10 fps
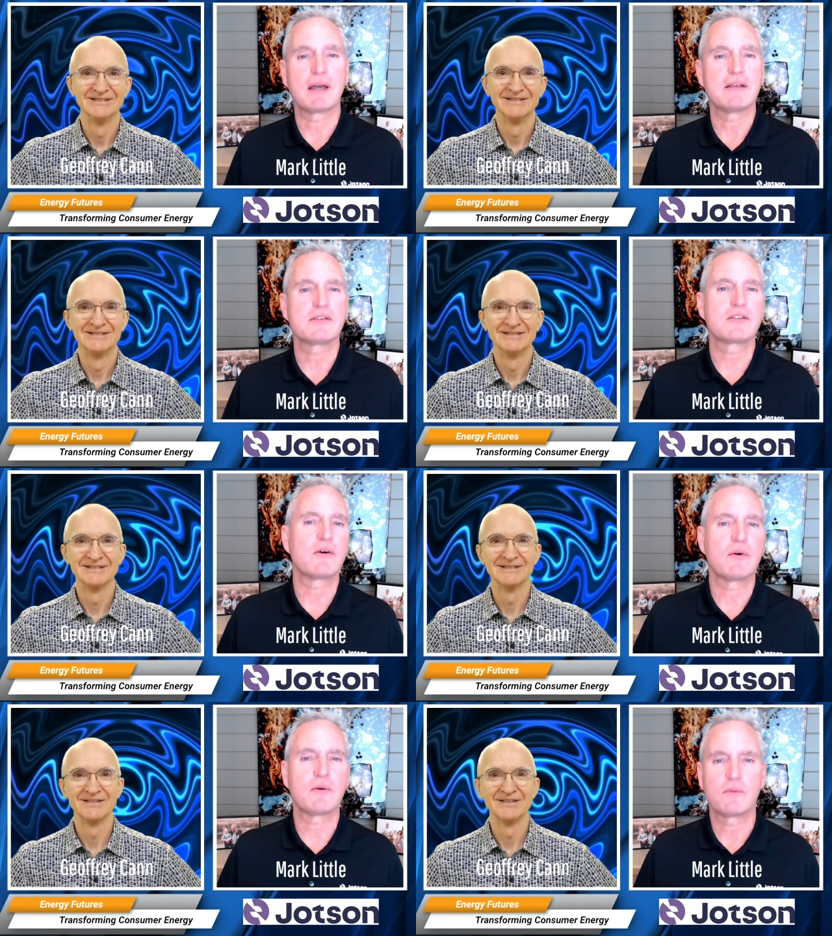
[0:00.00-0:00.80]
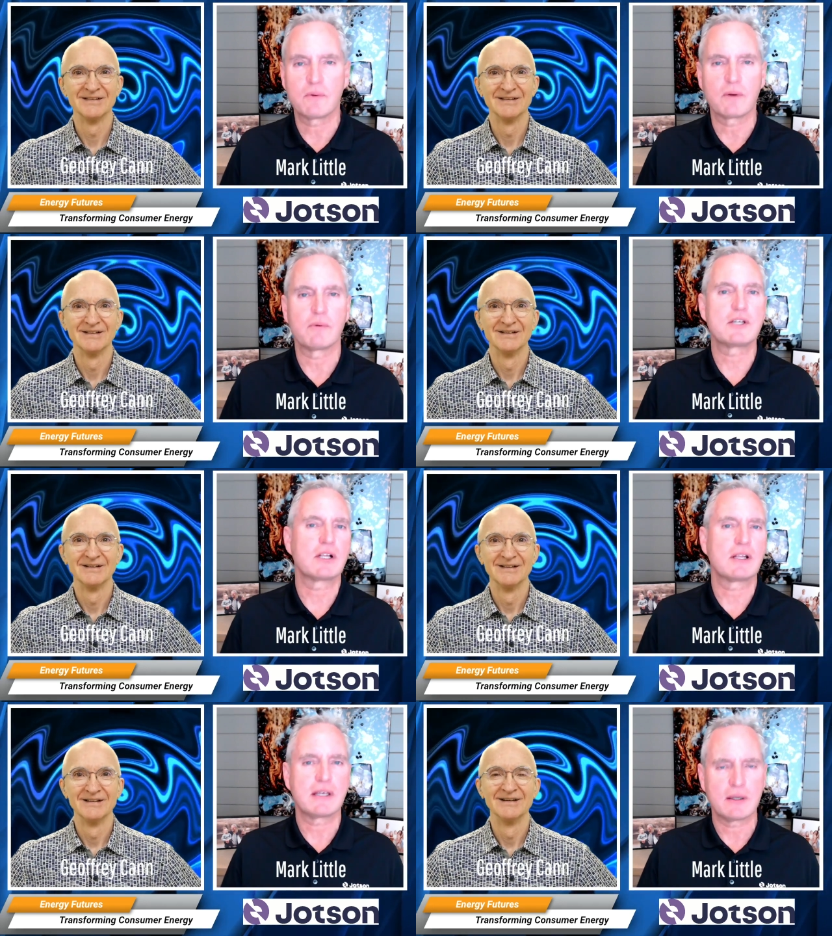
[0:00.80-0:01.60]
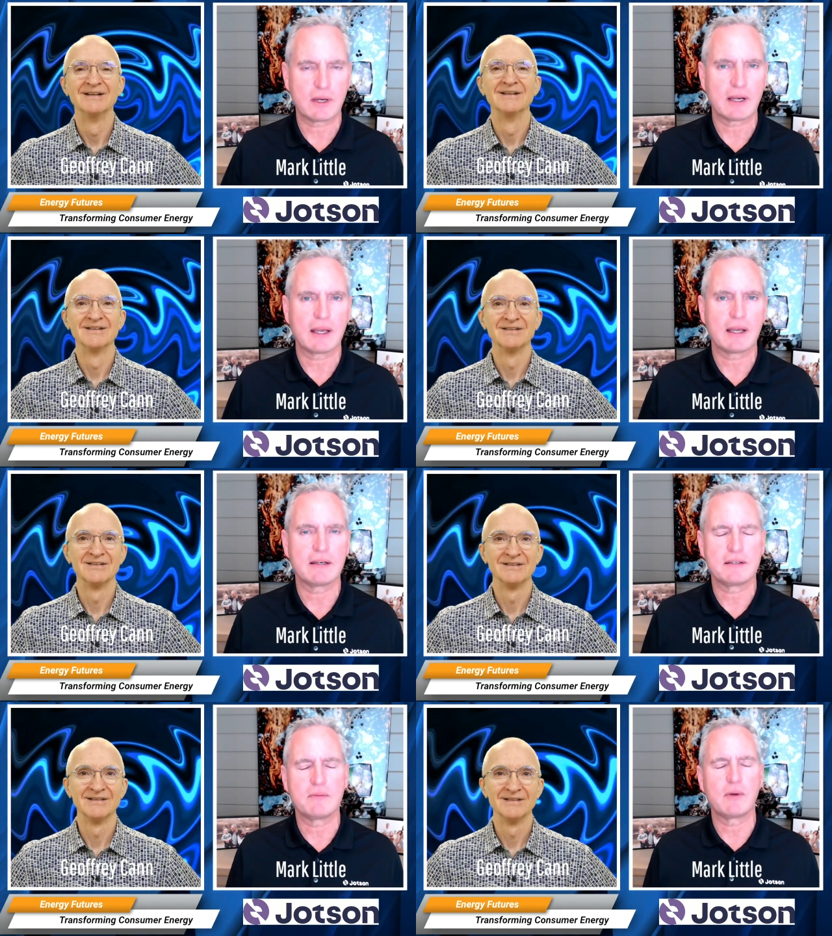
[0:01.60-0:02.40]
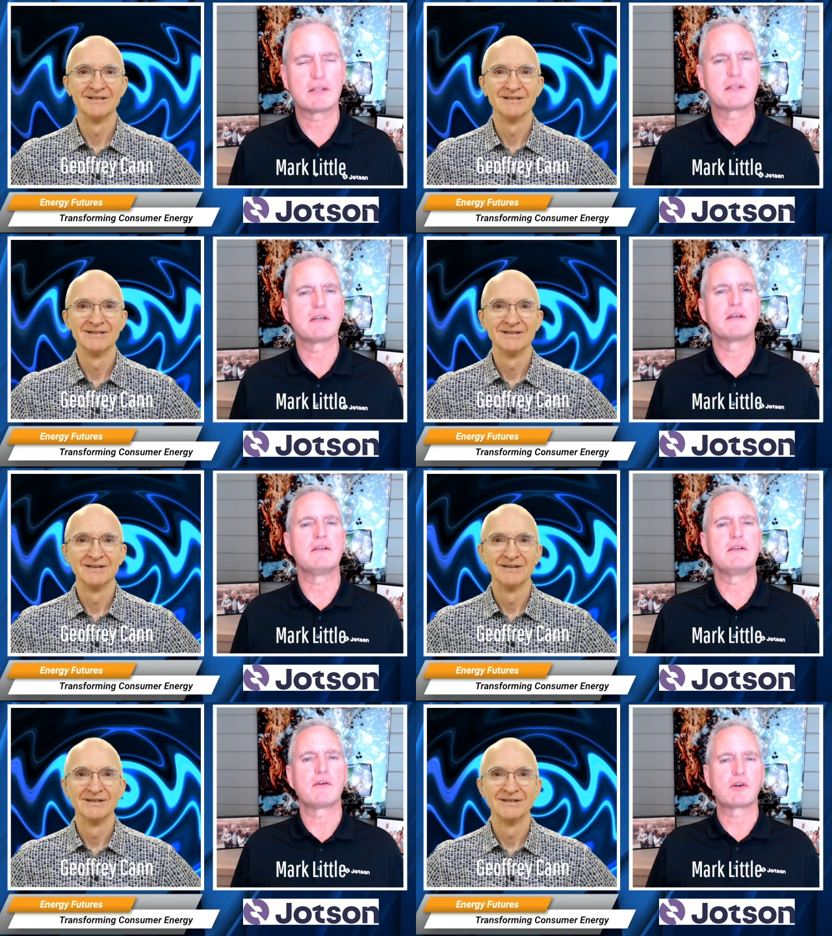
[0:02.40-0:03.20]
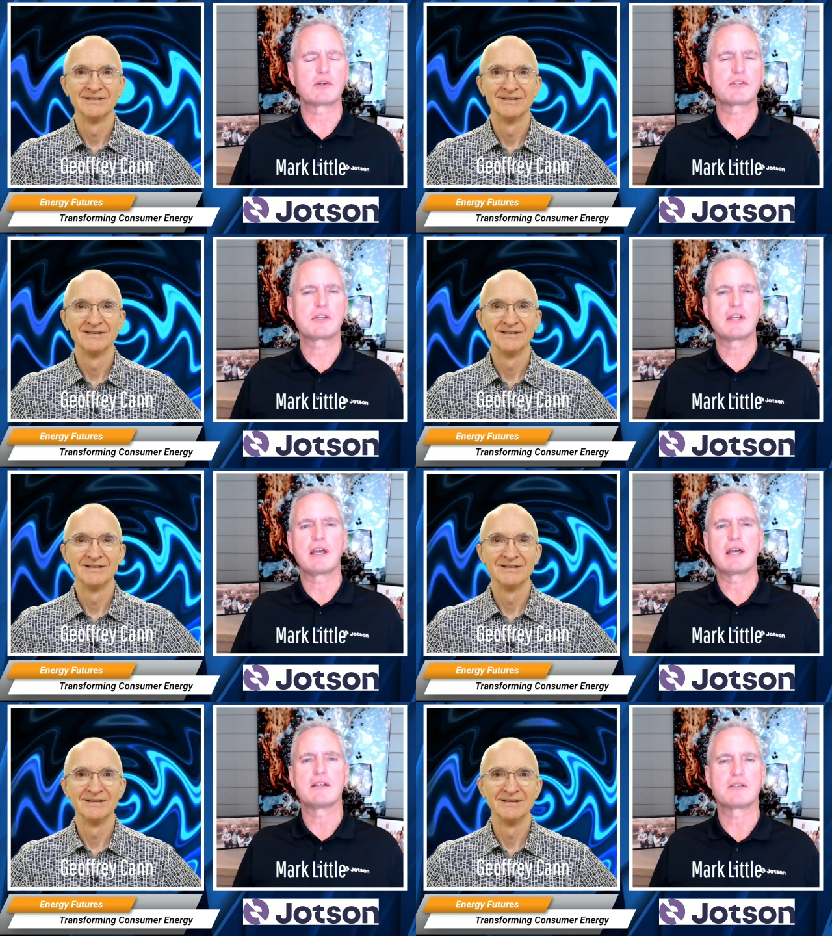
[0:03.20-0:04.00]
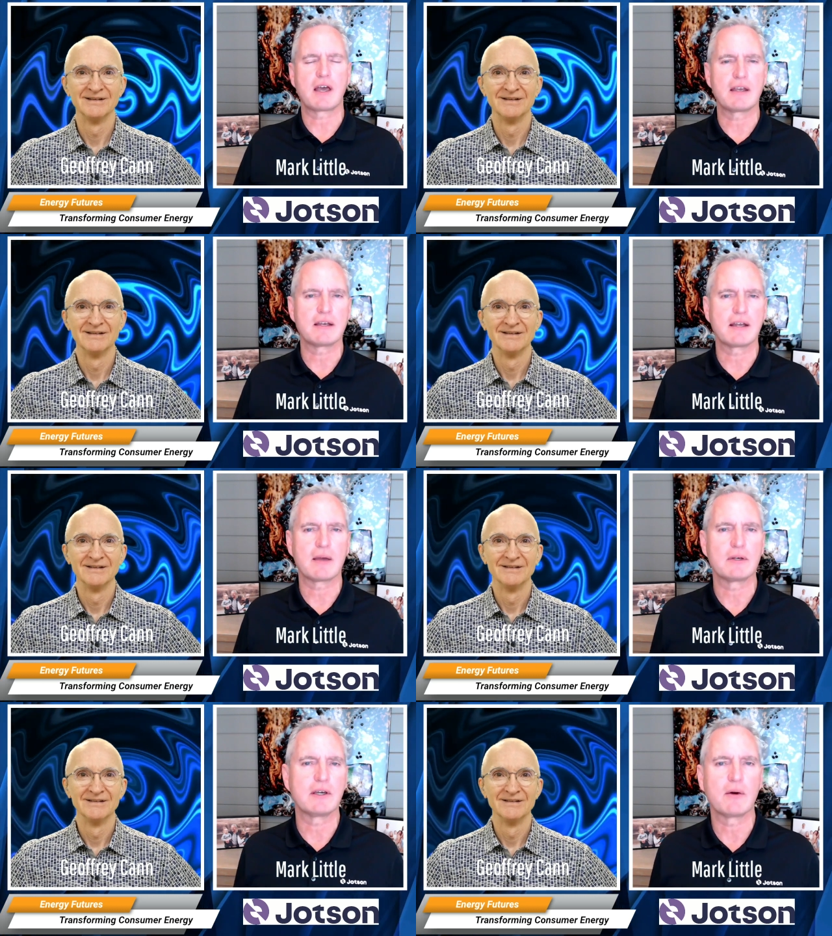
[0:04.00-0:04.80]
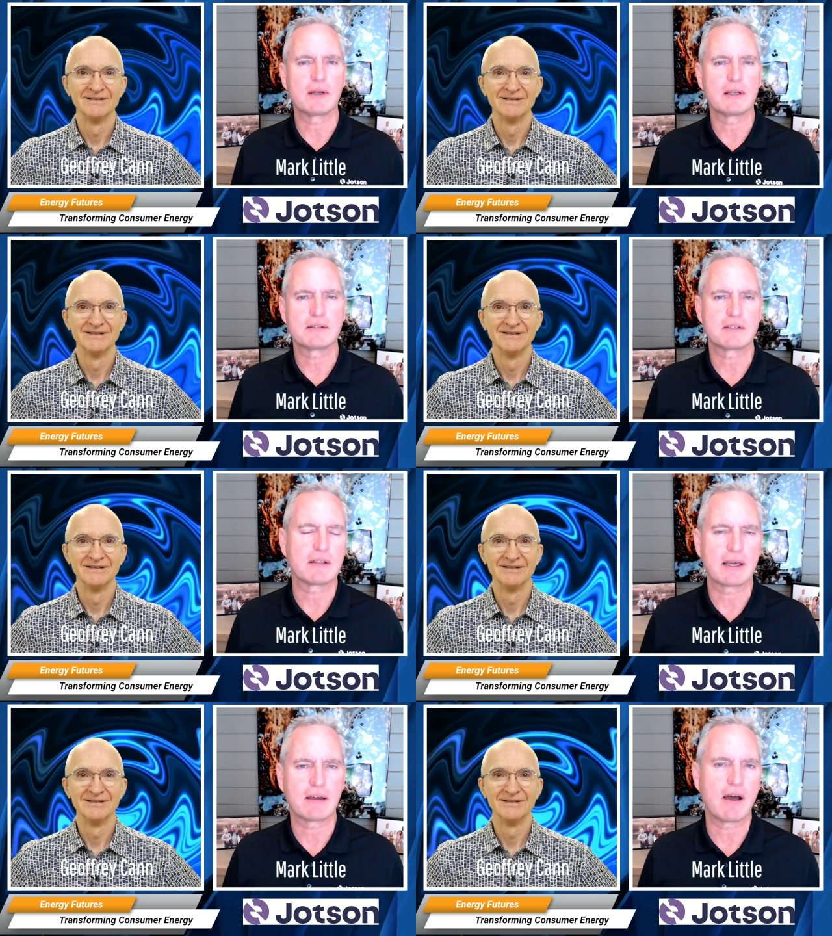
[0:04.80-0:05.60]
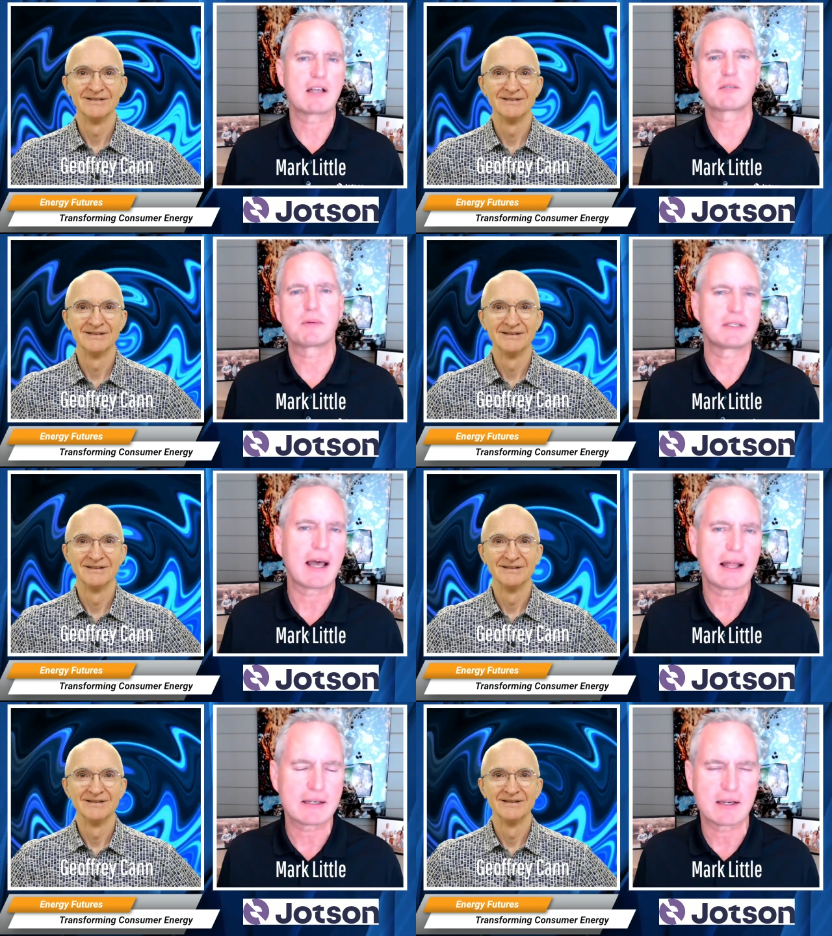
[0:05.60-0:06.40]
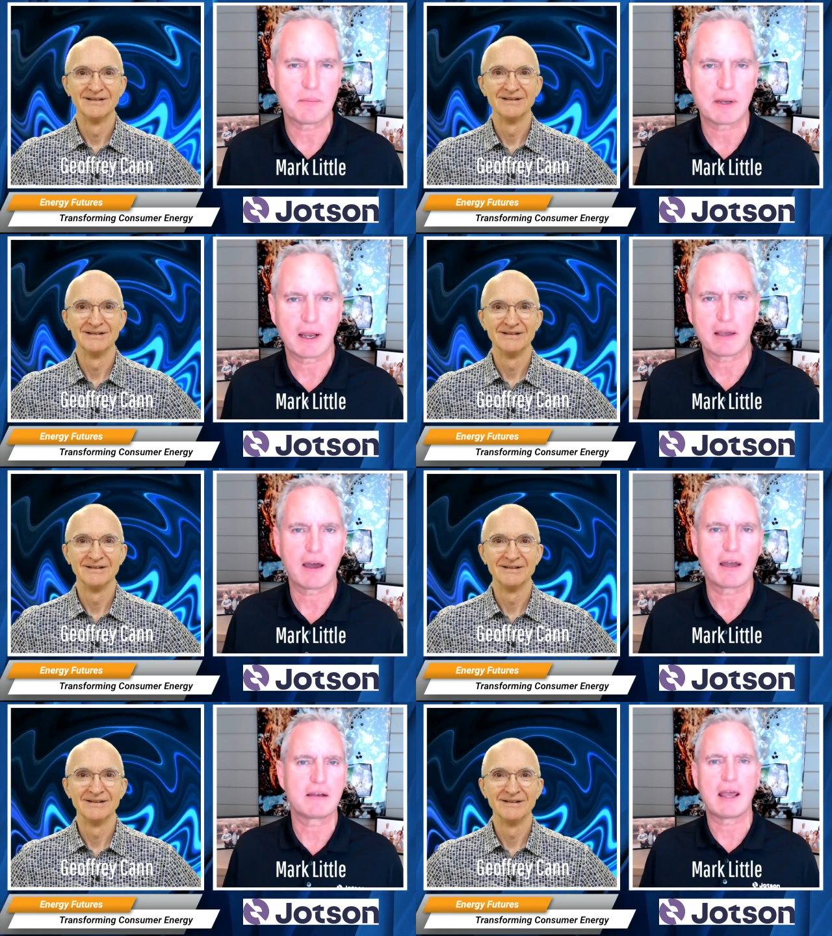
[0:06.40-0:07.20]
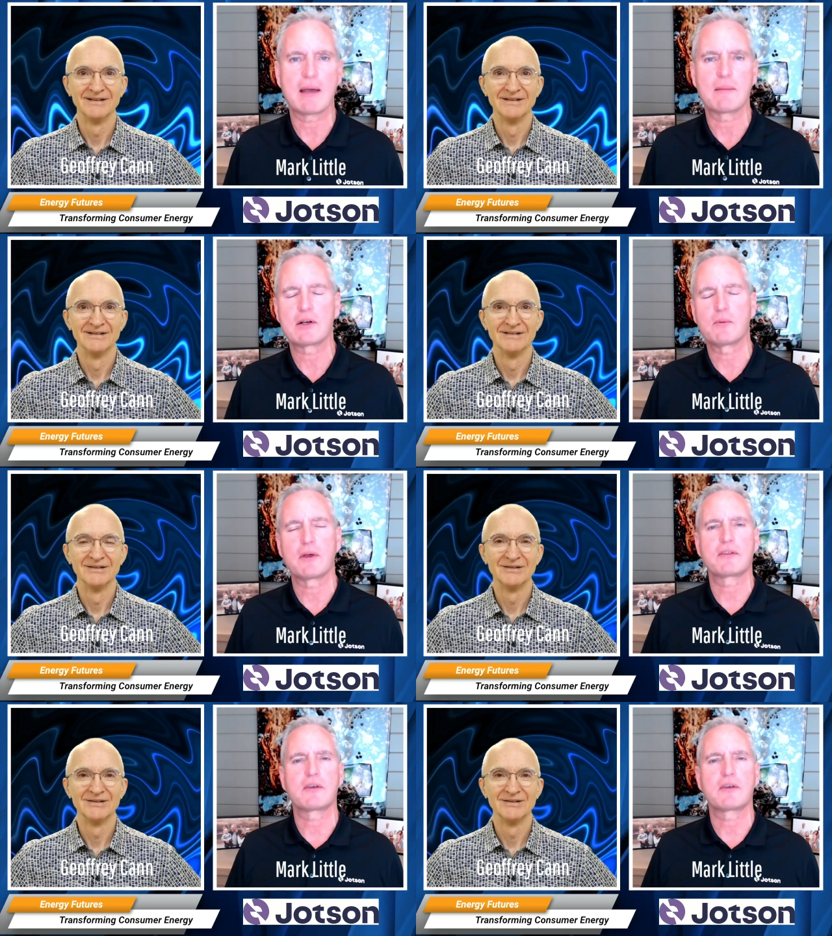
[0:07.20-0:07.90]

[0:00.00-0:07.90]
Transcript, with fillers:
Speaker 1: My, so originally, when I went to university, I decided I would go into like hospitality, but I got enamored